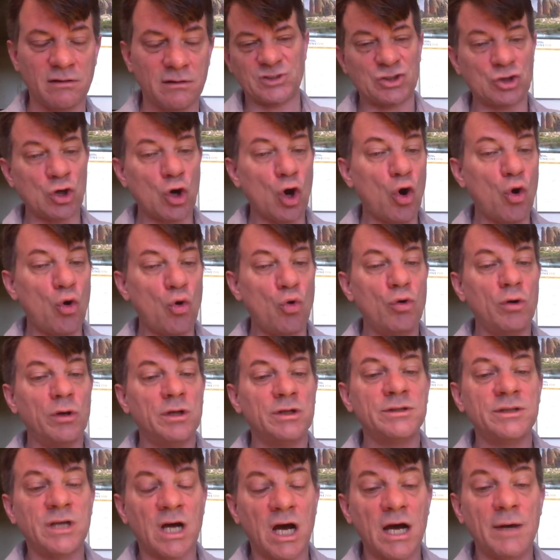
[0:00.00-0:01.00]
So,
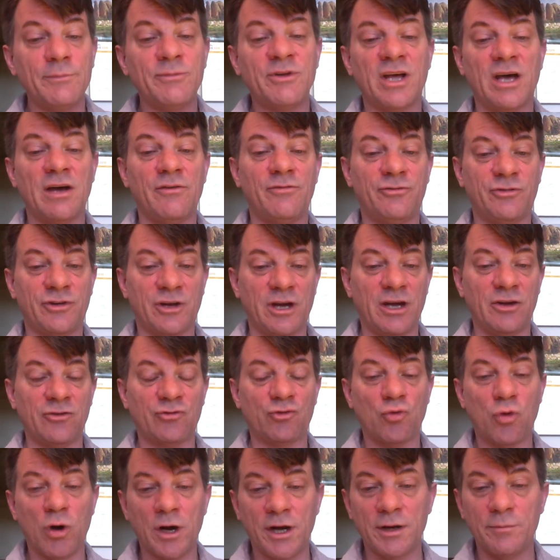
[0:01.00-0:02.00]
times have
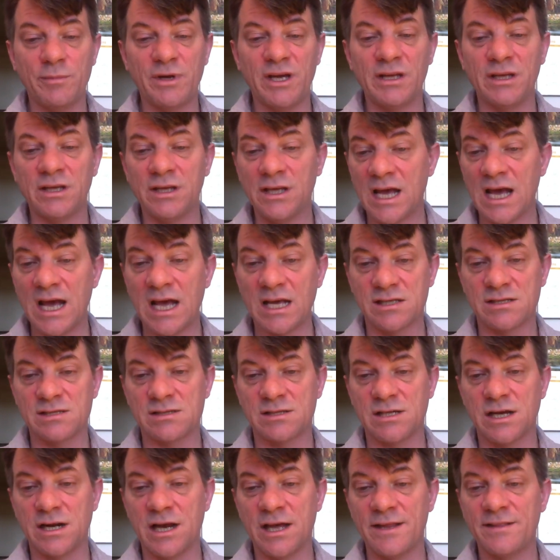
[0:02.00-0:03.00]
changed quite a bit,
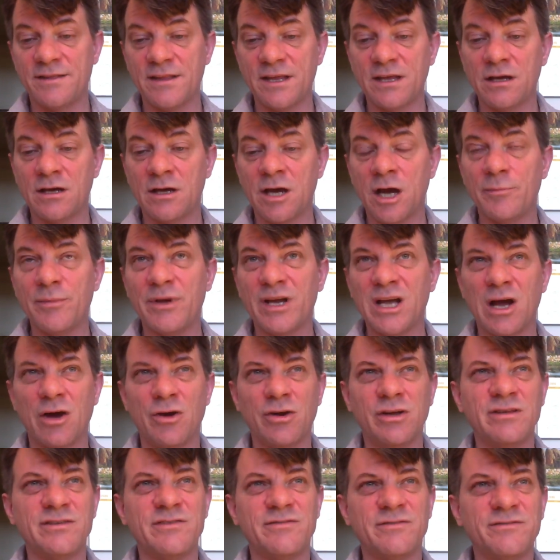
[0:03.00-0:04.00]
yes, and I think coming
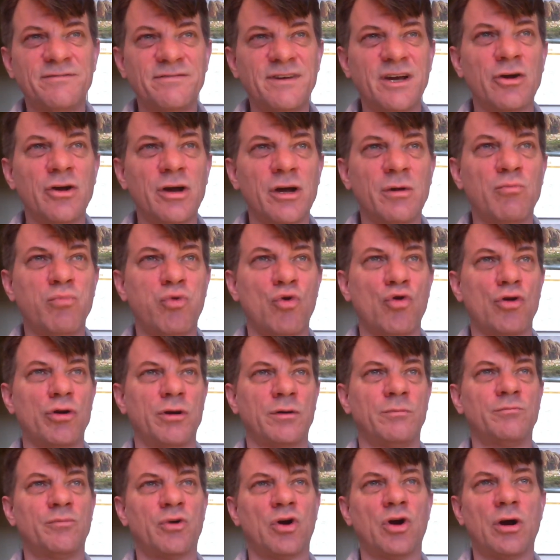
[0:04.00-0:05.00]
out is a very
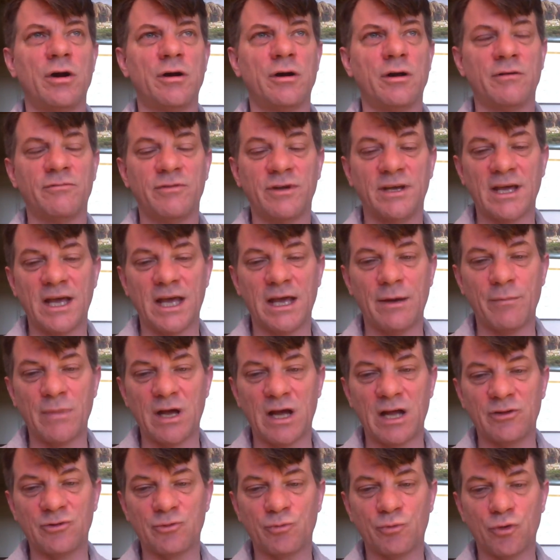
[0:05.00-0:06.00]
important part of a gay
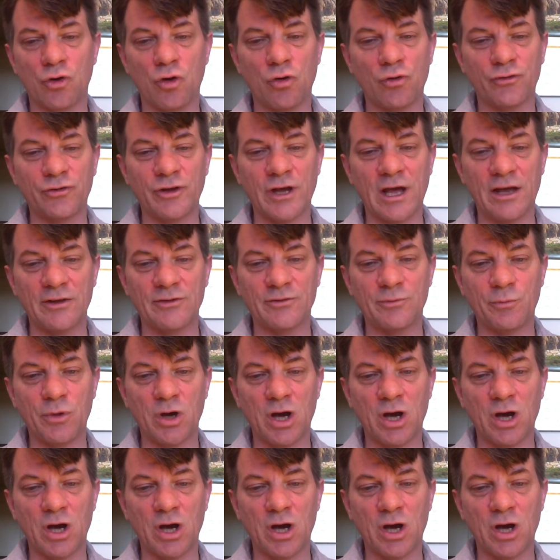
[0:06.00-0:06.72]
man's process,